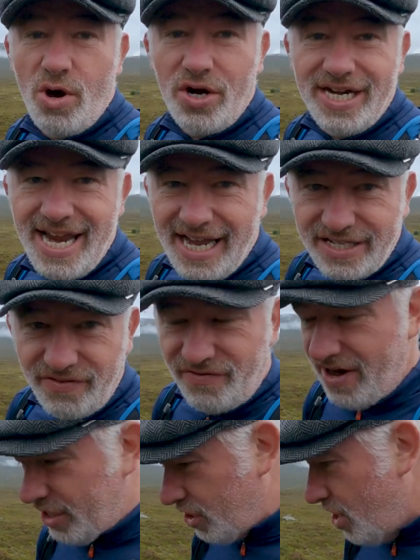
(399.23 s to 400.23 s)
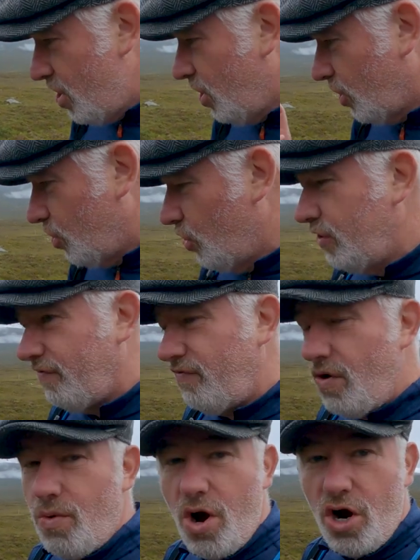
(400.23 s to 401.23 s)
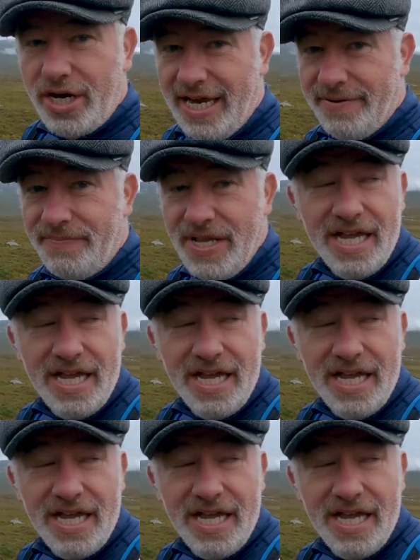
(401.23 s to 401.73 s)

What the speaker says: morning, nice and fresh, good for walking.